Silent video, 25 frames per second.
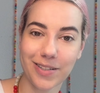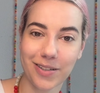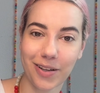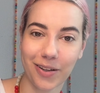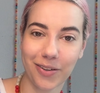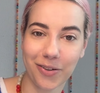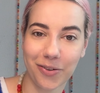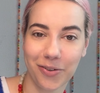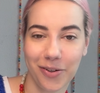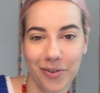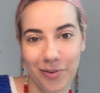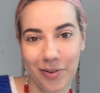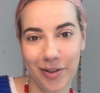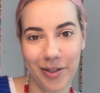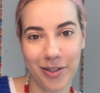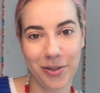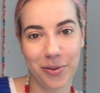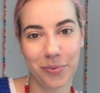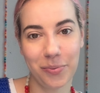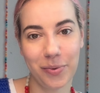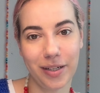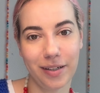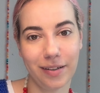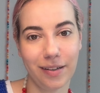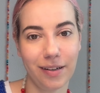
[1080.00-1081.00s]
under
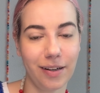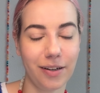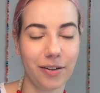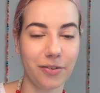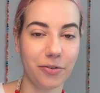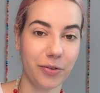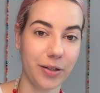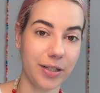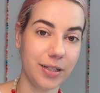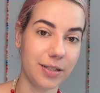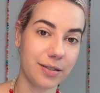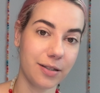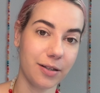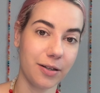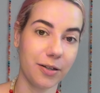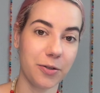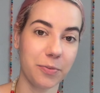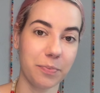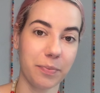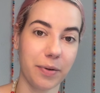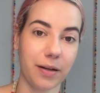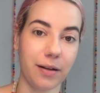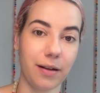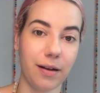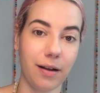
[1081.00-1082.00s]
revision with a lot of
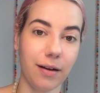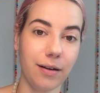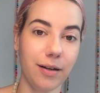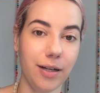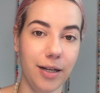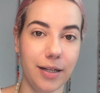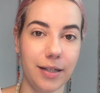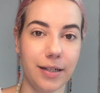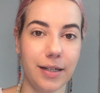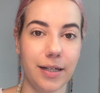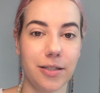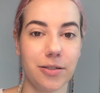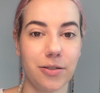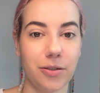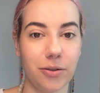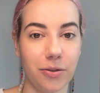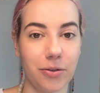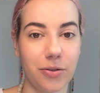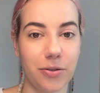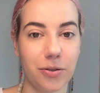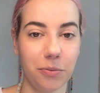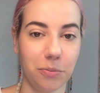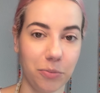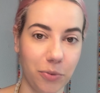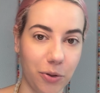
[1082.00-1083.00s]
research, but luckily there's
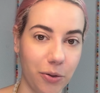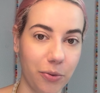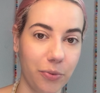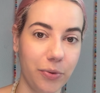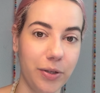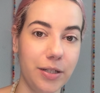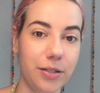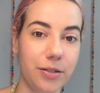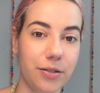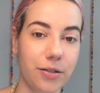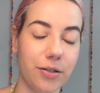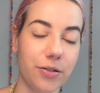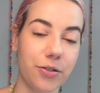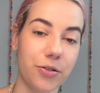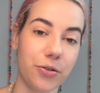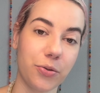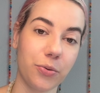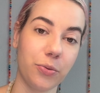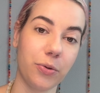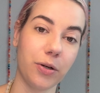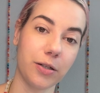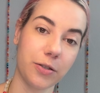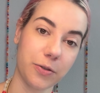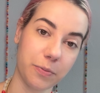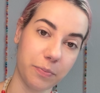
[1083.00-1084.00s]
also more research
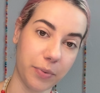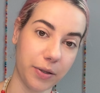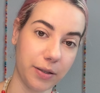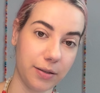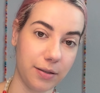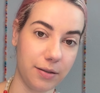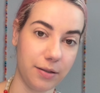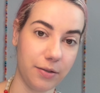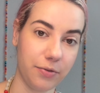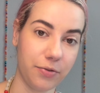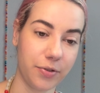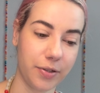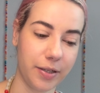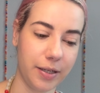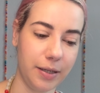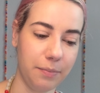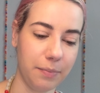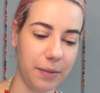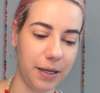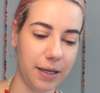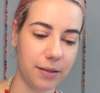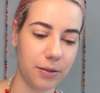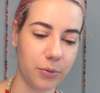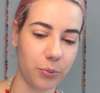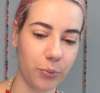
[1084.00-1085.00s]
towards positive
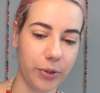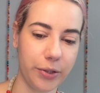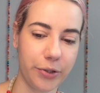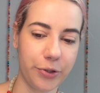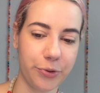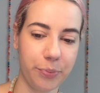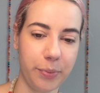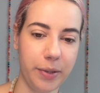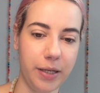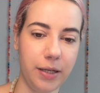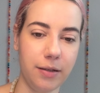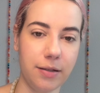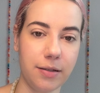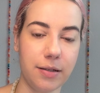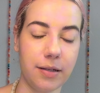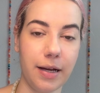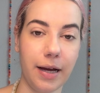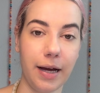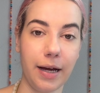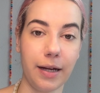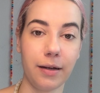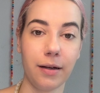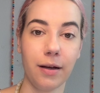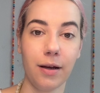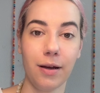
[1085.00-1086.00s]
schemas, which means
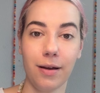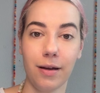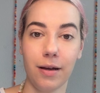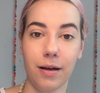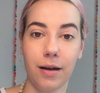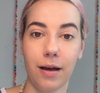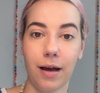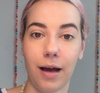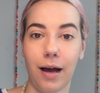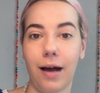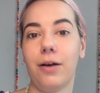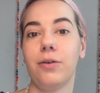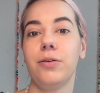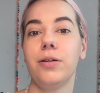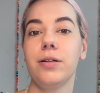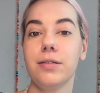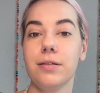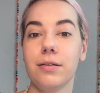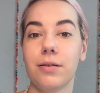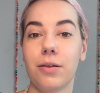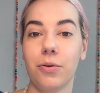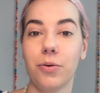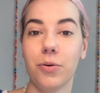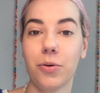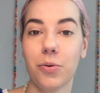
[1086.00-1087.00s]
that how does
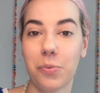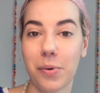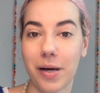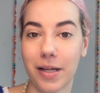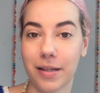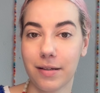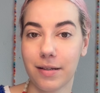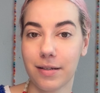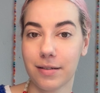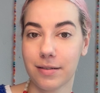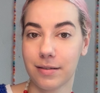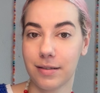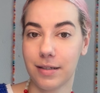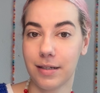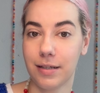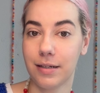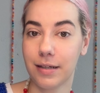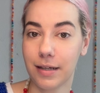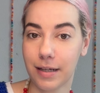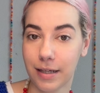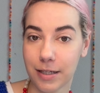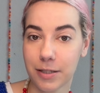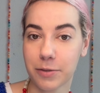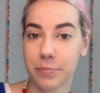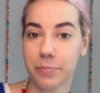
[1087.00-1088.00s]
it look when this
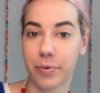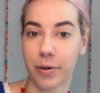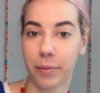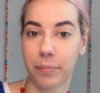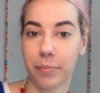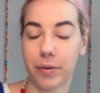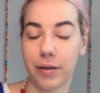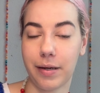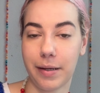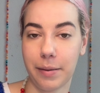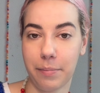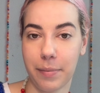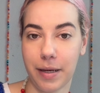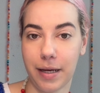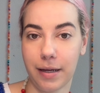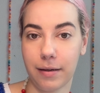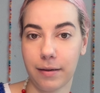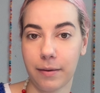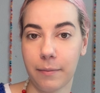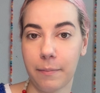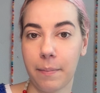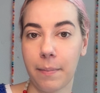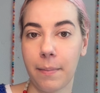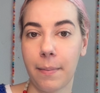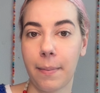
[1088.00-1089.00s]
need is properly met?
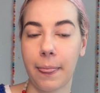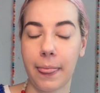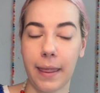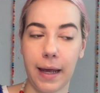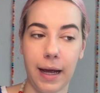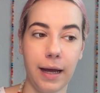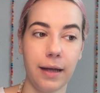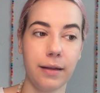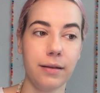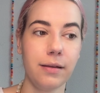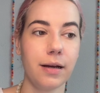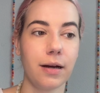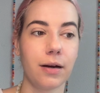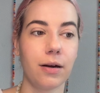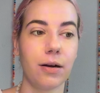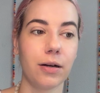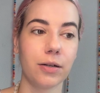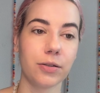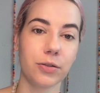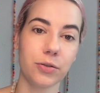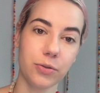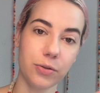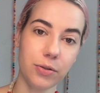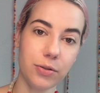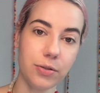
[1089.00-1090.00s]
And there are
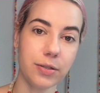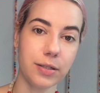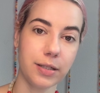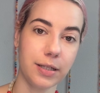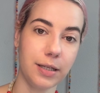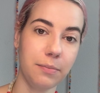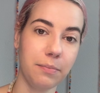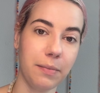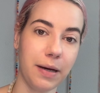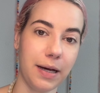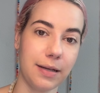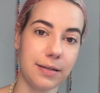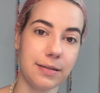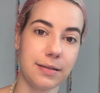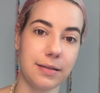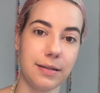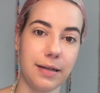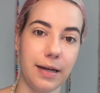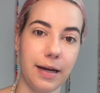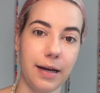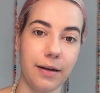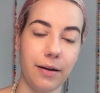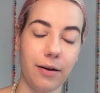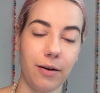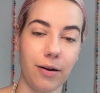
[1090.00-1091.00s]
two schemas
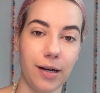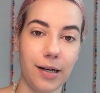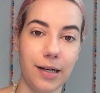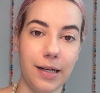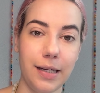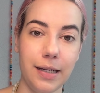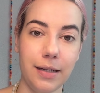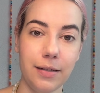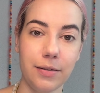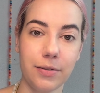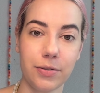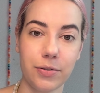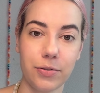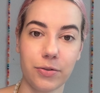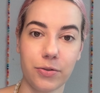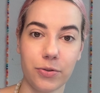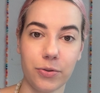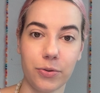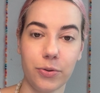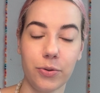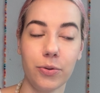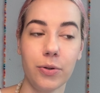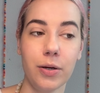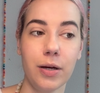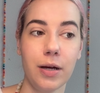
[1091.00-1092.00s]
that are linked
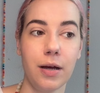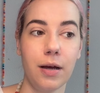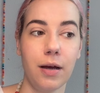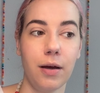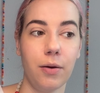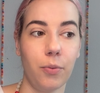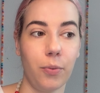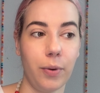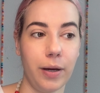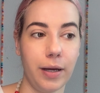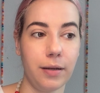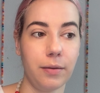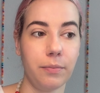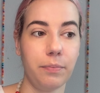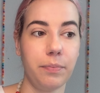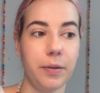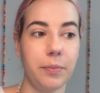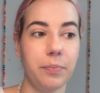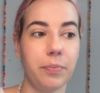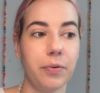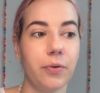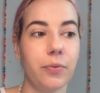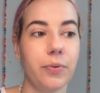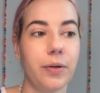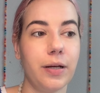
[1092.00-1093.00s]
to when
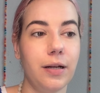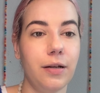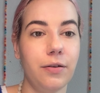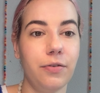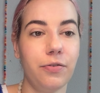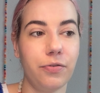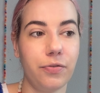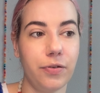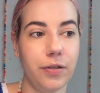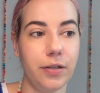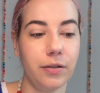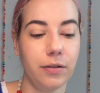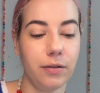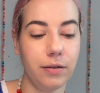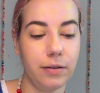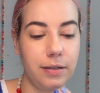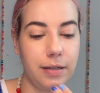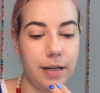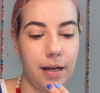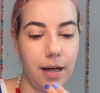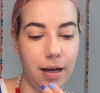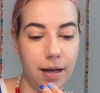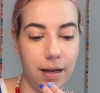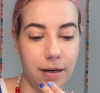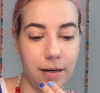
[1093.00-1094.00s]
people really feel
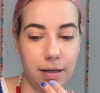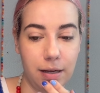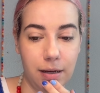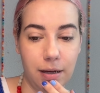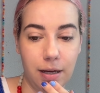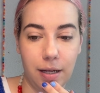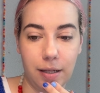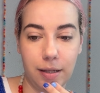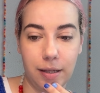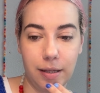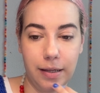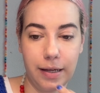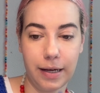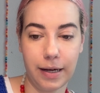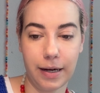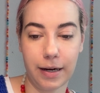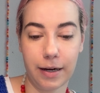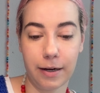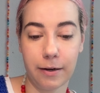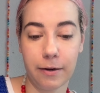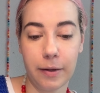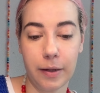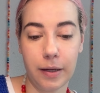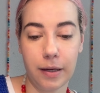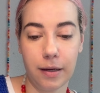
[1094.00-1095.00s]
that
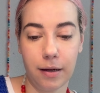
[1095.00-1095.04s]
their